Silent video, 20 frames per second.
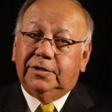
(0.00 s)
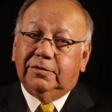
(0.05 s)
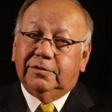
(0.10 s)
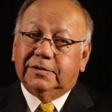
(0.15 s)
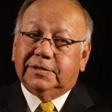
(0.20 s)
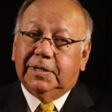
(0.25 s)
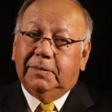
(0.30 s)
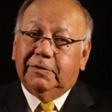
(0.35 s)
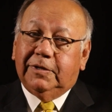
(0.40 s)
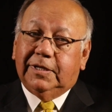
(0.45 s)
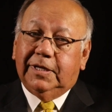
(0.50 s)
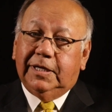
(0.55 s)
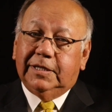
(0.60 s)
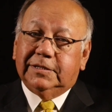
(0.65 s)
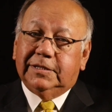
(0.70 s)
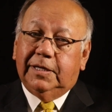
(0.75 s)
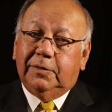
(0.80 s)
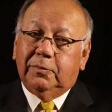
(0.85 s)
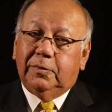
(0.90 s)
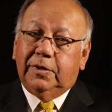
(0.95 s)
Some of the
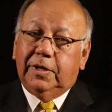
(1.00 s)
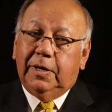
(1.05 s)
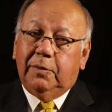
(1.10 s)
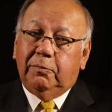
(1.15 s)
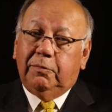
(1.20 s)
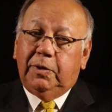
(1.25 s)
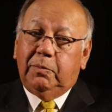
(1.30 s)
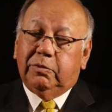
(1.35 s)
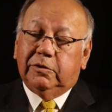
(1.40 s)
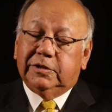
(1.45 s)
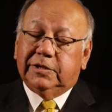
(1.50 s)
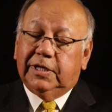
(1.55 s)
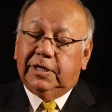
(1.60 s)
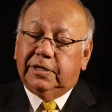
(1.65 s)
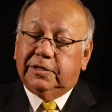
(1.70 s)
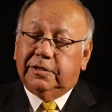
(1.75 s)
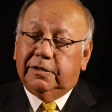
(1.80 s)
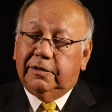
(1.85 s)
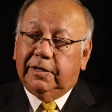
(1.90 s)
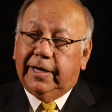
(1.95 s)
things that we
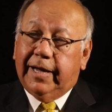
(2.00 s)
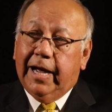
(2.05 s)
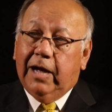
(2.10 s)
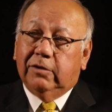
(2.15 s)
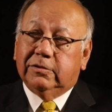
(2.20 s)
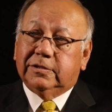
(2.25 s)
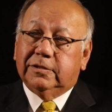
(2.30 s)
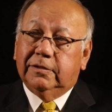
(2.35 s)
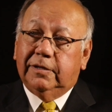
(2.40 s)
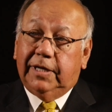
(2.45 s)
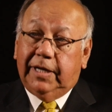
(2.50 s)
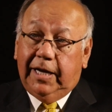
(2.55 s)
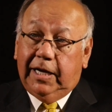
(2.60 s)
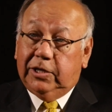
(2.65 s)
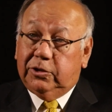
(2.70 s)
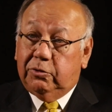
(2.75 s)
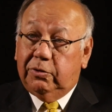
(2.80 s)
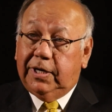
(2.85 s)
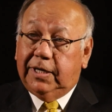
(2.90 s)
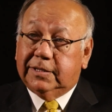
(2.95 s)
presented to the council and they
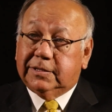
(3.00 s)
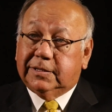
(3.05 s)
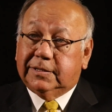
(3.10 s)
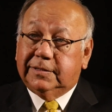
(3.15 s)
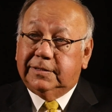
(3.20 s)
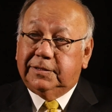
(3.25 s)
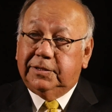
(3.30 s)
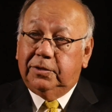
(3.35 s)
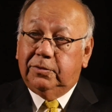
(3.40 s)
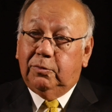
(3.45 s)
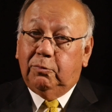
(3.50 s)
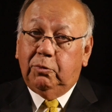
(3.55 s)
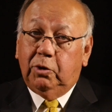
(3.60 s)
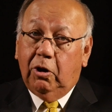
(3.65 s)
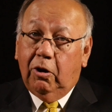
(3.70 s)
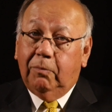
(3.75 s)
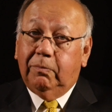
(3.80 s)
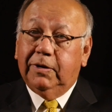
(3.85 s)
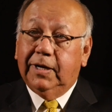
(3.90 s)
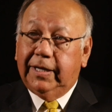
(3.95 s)
addressed, we
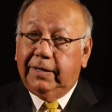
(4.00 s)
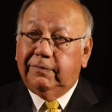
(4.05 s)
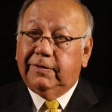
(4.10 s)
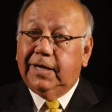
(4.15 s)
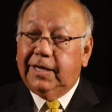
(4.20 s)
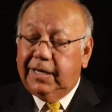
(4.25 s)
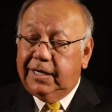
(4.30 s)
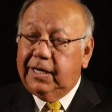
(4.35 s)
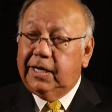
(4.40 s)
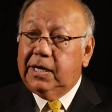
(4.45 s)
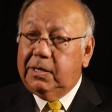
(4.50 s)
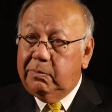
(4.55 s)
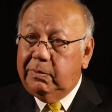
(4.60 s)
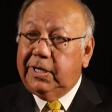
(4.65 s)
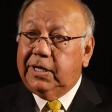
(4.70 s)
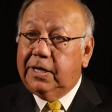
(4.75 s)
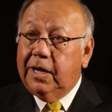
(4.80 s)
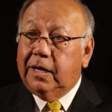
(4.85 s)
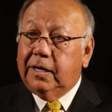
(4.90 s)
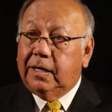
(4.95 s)
all believed that it needed to
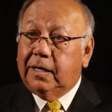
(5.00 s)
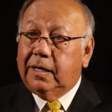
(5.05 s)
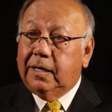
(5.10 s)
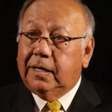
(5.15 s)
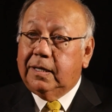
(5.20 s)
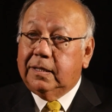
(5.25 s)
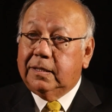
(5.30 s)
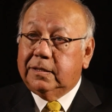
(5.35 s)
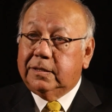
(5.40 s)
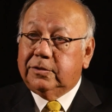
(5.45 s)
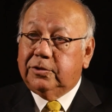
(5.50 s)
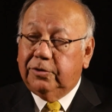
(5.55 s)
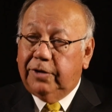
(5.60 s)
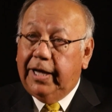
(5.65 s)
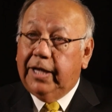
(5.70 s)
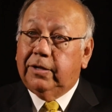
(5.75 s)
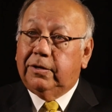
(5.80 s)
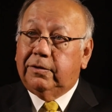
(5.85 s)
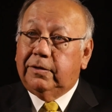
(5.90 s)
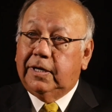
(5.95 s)
be done
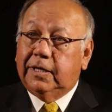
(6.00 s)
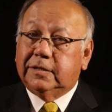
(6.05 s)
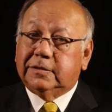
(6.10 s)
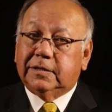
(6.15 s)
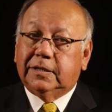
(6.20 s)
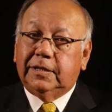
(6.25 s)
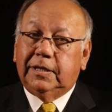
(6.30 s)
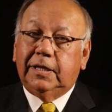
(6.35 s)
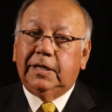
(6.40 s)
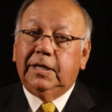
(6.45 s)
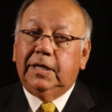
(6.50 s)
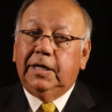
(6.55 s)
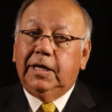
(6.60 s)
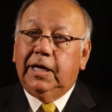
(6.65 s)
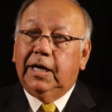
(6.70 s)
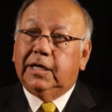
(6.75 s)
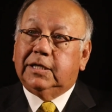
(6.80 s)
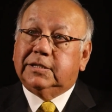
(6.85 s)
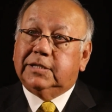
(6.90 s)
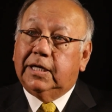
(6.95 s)
together as a
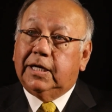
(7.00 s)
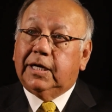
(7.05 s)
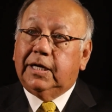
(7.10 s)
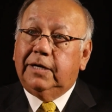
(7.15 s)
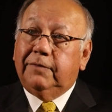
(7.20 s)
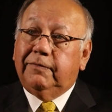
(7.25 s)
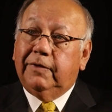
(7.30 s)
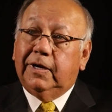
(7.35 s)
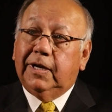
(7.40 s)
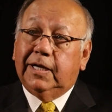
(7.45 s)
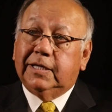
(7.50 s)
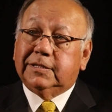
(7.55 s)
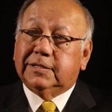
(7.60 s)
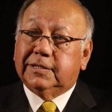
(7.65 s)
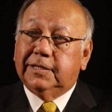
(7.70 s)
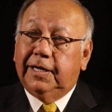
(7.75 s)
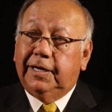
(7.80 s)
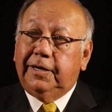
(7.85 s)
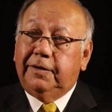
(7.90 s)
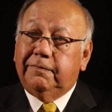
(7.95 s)
executive and
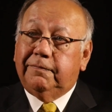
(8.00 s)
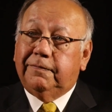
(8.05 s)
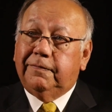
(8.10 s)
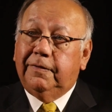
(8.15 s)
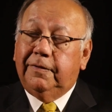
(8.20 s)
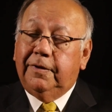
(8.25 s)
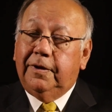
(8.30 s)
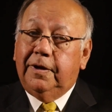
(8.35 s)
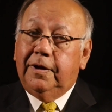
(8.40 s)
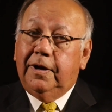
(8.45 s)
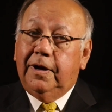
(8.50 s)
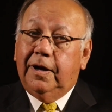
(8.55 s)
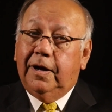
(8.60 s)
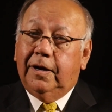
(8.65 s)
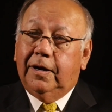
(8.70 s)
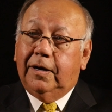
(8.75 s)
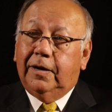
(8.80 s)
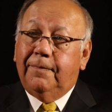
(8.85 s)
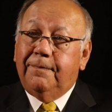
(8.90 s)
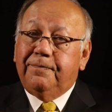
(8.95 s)
legislative.
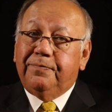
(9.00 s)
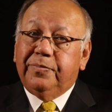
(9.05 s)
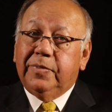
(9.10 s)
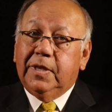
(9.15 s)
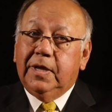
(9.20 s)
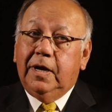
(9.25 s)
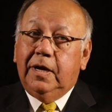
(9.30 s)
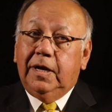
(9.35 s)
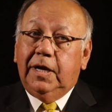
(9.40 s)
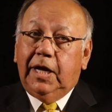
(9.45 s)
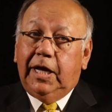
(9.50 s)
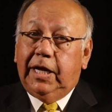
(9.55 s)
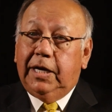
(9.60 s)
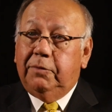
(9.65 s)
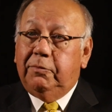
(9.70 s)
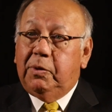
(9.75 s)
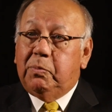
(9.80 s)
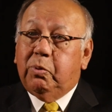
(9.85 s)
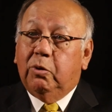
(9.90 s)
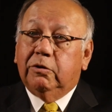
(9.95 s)

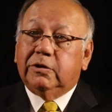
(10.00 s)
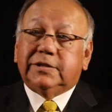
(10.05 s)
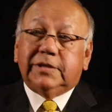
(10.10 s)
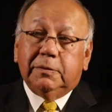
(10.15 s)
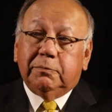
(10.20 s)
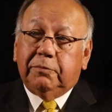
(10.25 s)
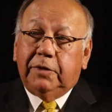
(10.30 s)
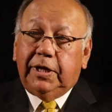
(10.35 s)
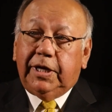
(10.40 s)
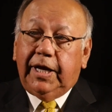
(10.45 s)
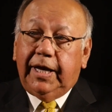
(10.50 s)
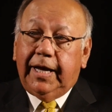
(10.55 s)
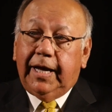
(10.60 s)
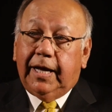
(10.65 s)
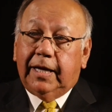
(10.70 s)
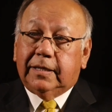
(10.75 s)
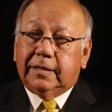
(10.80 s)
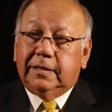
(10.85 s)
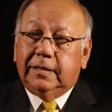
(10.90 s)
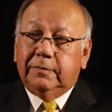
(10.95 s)
Any reports that we
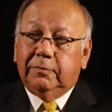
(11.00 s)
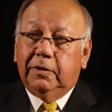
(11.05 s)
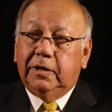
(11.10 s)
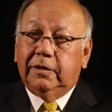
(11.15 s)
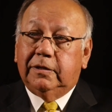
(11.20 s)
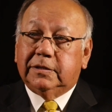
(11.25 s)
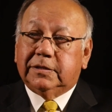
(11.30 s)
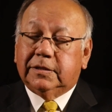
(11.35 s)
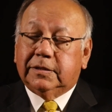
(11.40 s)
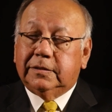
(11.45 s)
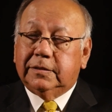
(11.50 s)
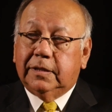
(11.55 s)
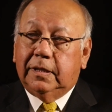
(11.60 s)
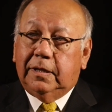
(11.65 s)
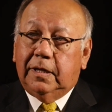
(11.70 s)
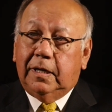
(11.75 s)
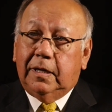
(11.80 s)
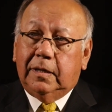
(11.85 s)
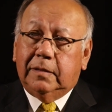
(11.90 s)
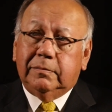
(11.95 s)
get, whether it's
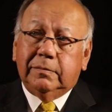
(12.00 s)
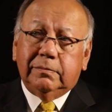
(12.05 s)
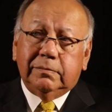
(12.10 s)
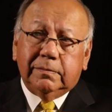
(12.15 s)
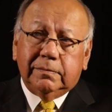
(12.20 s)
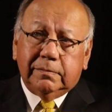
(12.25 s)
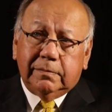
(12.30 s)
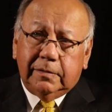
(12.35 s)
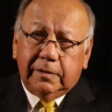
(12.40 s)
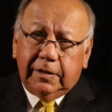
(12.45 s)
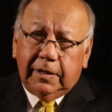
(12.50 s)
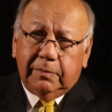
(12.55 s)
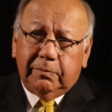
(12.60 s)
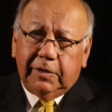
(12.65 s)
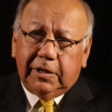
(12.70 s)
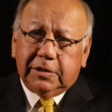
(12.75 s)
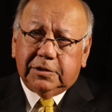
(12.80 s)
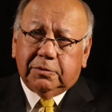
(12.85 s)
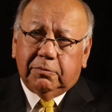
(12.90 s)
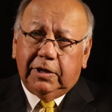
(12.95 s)
the
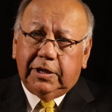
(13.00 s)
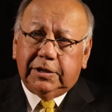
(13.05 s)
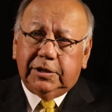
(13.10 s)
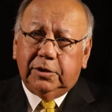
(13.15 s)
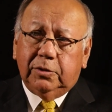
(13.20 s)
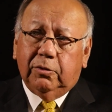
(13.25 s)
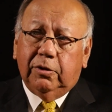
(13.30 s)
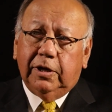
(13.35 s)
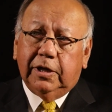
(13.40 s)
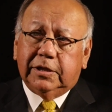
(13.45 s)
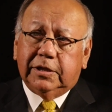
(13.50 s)
administration or the